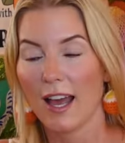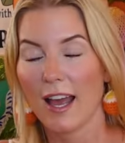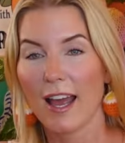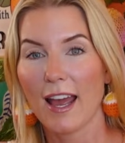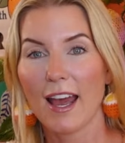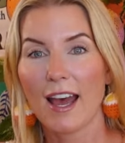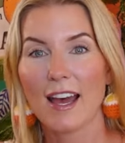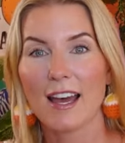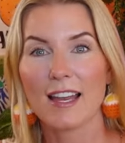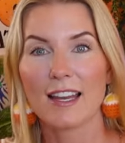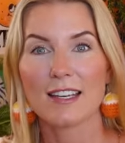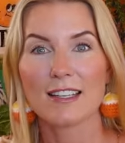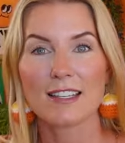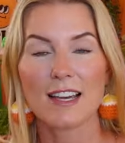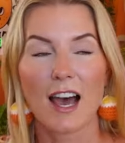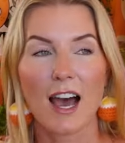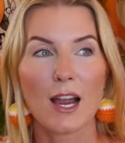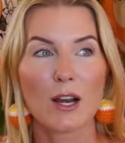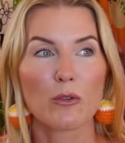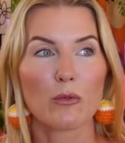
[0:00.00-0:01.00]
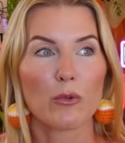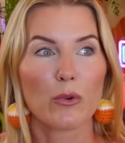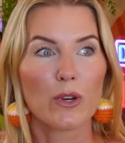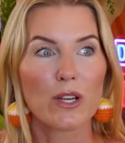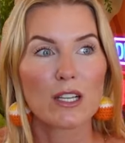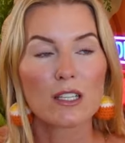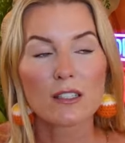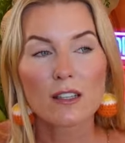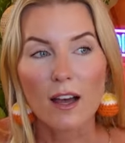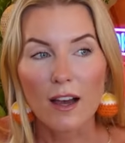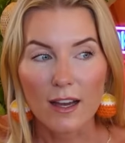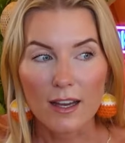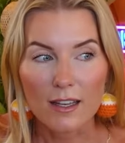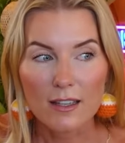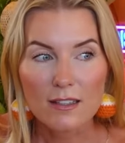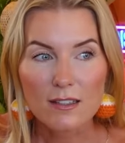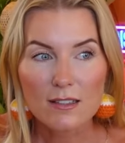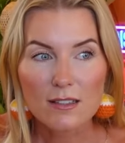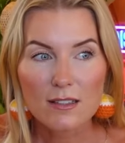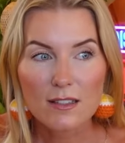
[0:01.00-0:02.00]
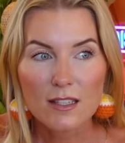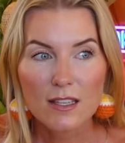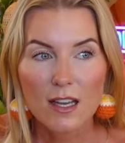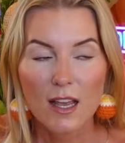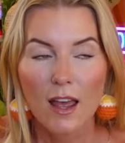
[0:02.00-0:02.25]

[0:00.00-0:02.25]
And I realize